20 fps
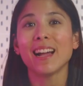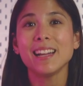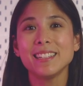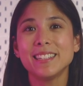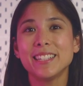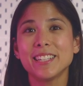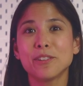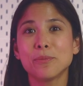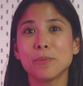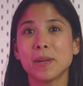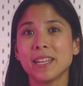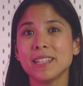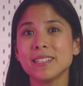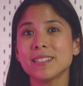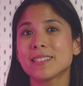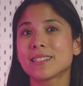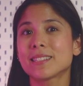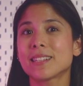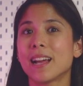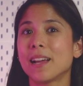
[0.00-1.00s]
Hi
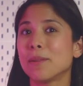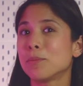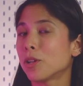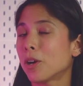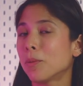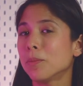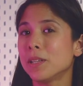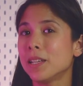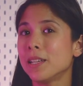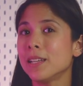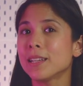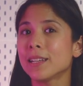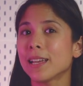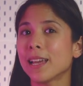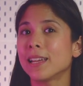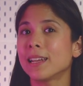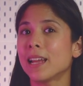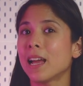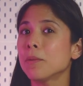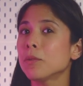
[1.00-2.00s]
Digmates, I'm Dominique
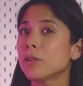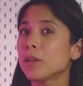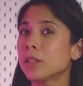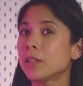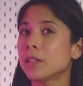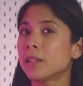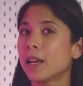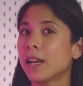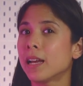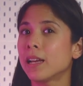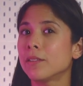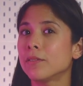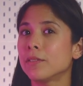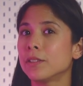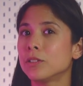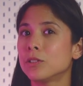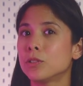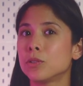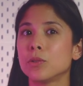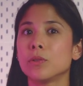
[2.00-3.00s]
and I'm going to dive
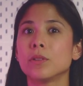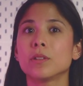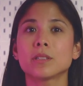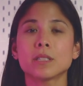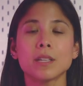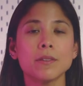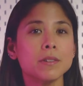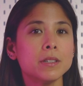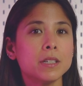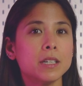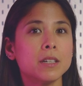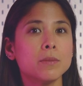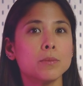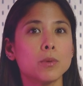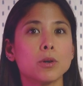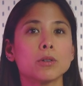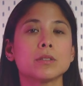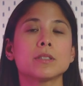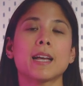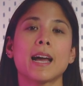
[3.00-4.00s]
into the 17
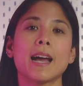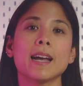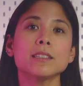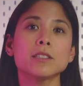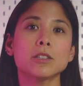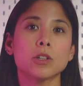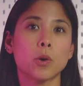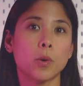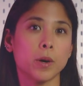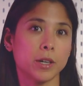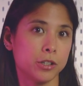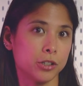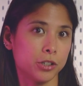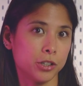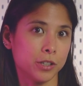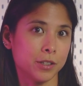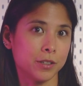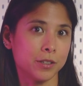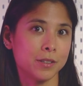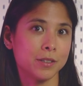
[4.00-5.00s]
most asked
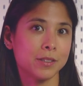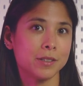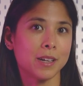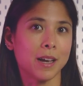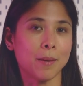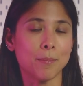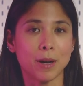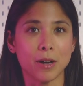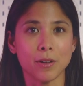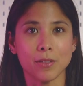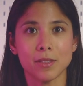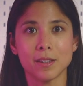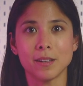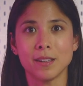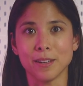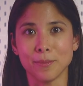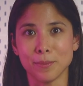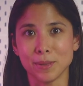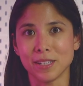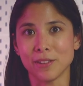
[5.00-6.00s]
questions about the
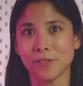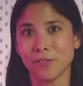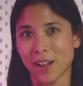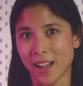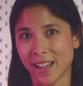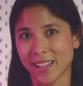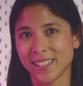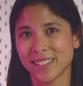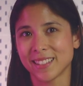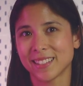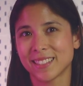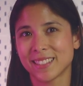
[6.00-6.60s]
Dygma Defy.